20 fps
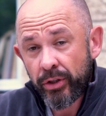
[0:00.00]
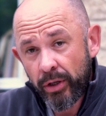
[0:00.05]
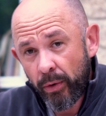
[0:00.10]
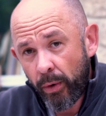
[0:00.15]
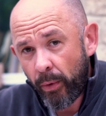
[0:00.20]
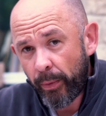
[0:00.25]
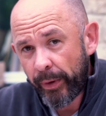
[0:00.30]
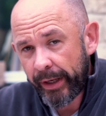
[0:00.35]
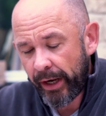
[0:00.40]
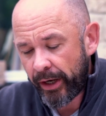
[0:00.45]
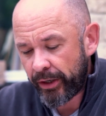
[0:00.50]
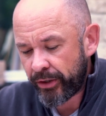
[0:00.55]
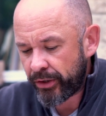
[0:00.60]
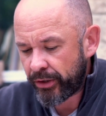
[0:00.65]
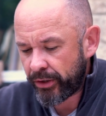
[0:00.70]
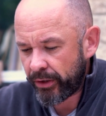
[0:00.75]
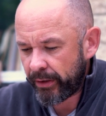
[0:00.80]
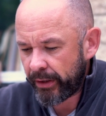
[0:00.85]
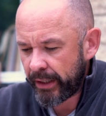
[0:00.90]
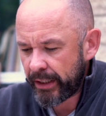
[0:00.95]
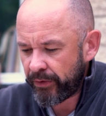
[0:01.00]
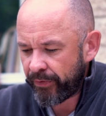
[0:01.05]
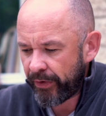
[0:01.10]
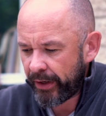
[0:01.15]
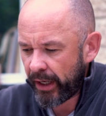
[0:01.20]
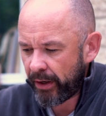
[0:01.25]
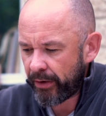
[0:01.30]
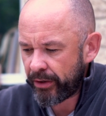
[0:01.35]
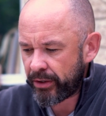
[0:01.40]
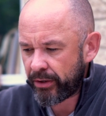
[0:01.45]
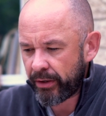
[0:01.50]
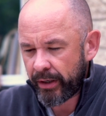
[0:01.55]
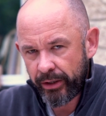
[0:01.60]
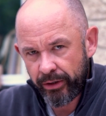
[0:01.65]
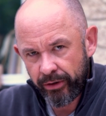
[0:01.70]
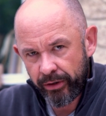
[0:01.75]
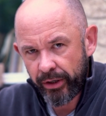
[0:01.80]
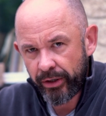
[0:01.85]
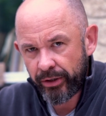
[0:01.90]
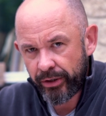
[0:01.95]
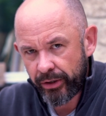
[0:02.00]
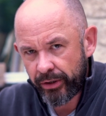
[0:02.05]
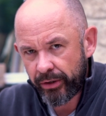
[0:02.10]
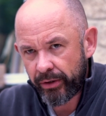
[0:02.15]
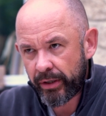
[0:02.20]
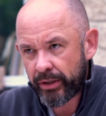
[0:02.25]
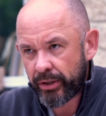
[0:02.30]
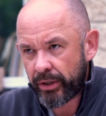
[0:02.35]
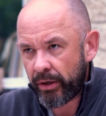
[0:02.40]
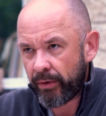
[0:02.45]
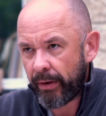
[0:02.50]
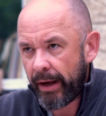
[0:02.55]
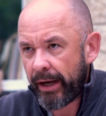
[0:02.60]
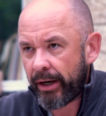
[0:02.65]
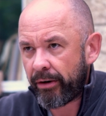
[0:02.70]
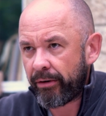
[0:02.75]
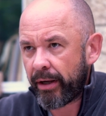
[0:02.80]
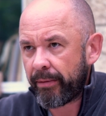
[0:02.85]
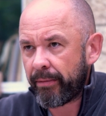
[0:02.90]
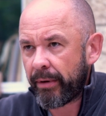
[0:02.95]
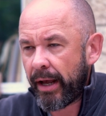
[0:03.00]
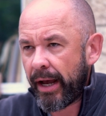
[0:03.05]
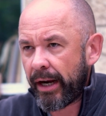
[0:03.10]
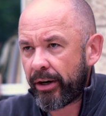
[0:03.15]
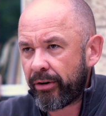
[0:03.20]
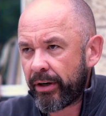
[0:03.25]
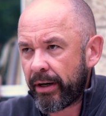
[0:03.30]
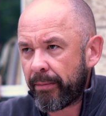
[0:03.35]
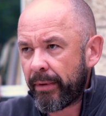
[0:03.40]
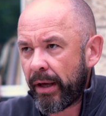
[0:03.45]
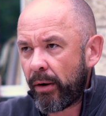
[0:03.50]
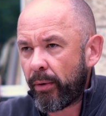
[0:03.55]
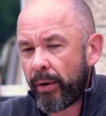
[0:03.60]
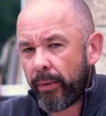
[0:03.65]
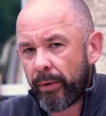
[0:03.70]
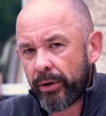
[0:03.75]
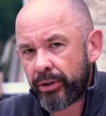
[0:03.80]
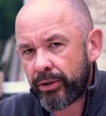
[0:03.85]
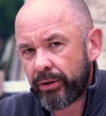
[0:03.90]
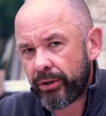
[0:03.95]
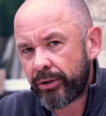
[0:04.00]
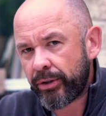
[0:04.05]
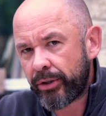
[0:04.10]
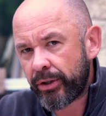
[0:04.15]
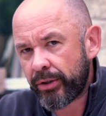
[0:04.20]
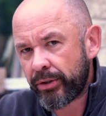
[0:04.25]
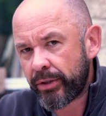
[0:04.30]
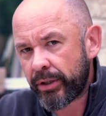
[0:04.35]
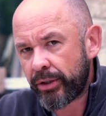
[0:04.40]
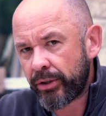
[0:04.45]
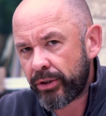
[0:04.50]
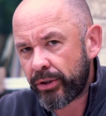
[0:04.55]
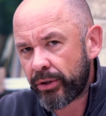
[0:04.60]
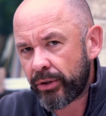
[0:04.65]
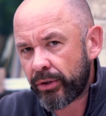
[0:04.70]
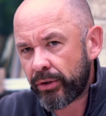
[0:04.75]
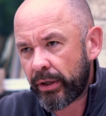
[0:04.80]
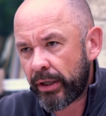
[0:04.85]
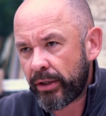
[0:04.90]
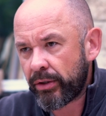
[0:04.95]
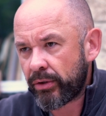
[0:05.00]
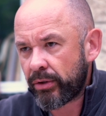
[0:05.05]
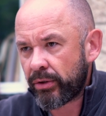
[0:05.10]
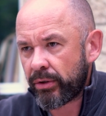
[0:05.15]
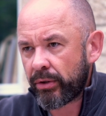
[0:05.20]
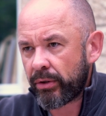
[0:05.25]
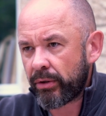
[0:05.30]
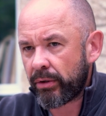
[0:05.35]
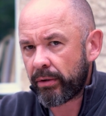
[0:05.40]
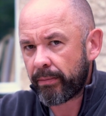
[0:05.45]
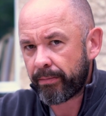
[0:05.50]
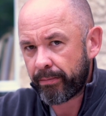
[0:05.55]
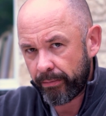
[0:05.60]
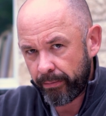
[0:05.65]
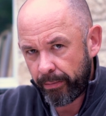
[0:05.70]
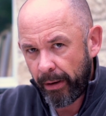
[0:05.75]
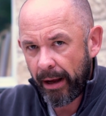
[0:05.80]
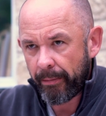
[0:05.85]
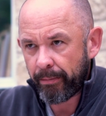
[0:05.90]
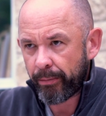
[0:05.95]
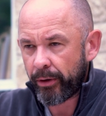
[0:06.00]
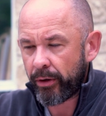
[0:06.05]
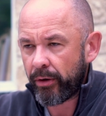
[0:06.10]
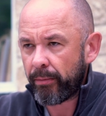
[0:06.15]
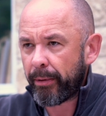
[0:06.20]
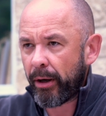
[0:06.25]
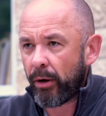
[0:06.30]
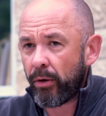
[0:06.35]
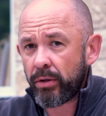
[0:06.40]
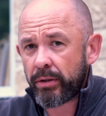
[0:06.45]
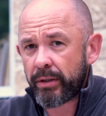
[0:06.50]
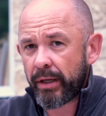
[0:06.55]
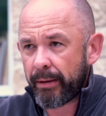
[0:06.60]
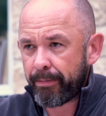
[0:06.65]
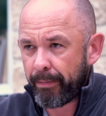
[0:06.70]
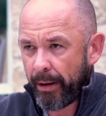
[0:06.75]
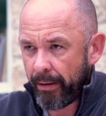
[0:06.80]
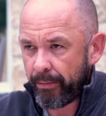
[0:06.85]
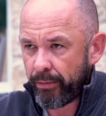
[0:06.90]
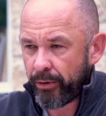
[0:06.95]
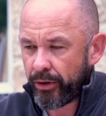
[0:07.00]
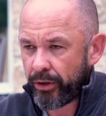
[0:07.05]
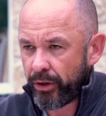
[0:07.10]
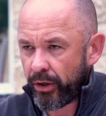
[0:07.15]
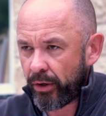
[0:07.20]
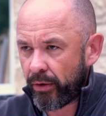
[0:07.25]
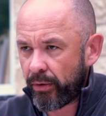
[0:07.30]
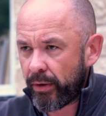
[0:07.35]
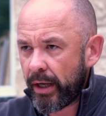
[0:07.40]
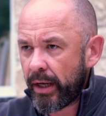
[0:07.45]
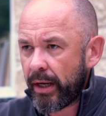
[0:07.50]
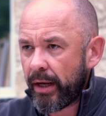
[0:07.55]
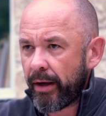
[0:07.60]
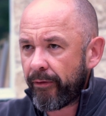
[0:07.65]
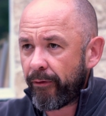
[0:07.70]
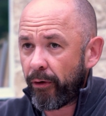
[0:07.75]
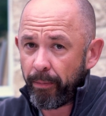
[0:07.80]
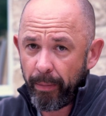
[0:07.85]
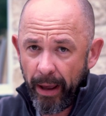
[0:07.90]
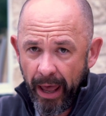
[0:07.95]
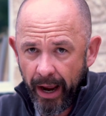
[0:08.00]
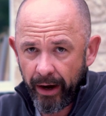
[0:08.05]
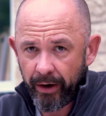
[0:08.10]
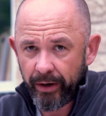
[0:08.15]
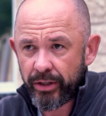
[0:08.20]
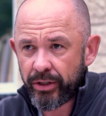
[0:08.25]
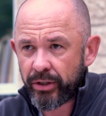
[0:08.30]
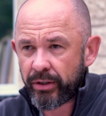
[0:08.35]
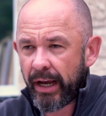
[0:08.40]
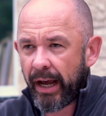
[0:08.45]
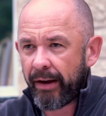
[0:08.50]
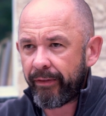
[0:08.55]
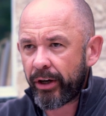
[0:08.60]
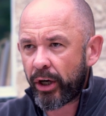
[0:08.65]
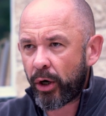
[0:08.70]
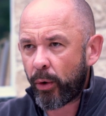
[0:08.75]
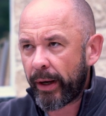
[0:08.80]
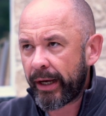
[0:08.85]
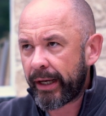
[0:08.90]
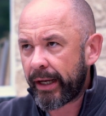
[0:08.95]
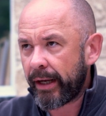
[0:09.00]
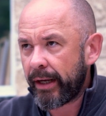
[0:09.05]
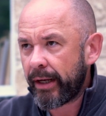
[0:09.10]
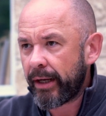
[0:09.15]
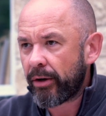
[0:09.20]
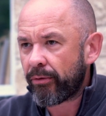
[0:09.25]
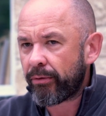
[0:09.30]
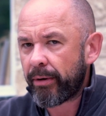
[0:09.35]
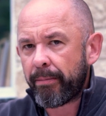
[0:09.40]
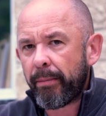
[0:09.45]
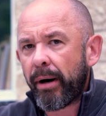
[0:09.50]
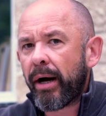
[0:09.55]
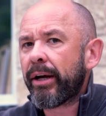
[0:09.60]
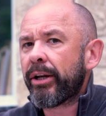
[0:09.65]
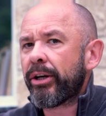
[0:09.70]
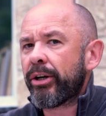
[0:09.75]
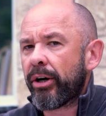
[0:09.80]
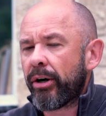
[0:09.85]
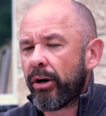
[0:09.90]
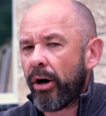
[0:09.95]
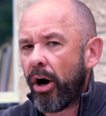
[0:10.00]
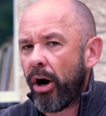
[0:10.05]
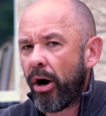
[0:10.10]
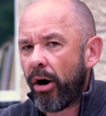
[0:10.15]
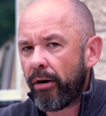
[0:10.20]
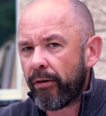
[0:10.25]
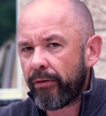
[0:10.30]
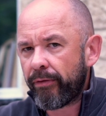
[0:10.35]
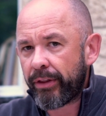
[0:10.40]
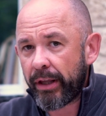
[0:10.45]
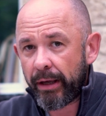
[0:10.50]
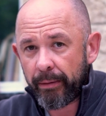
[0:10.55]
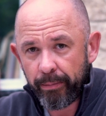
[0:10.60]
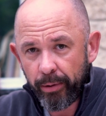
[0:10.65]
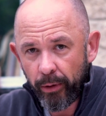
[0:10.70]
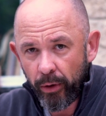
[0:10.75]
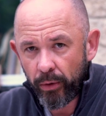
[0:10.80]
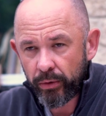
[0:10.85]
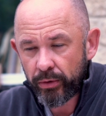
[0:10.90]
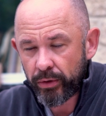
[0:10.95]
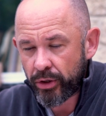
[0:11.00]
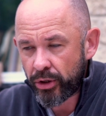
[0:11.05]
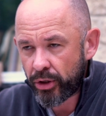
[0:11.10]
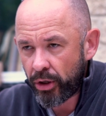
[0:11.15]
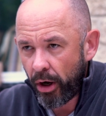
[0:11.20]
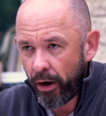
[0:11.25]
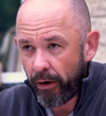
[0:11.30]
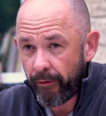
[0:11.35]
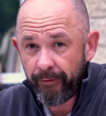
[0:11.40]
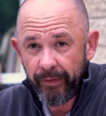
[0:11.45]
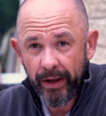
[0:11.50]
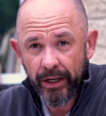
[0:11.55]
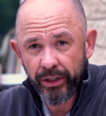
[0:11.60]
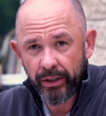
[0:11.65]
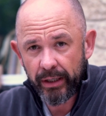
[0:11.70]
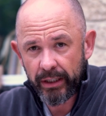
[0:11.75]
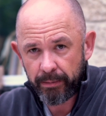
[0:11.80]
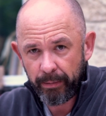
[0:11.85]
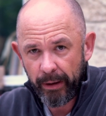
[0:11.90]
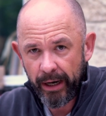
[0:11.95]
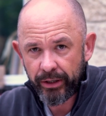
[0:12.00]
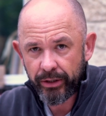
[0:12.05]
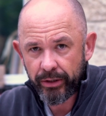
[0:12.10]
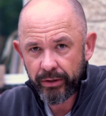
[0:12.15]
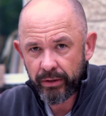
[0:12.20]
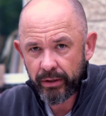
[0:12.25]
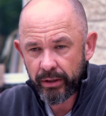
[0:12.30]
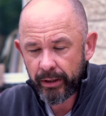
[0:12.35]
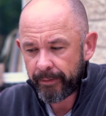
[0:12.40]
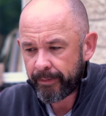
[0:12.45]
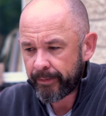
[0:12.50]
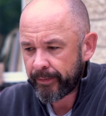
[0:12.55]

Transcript: So what we're going to do in this video is to introduce you to this new acronym that we want to introduce into Bambooh, but also at Bambooh and You, for parents to have a quick reminder of the importance of facial expressions.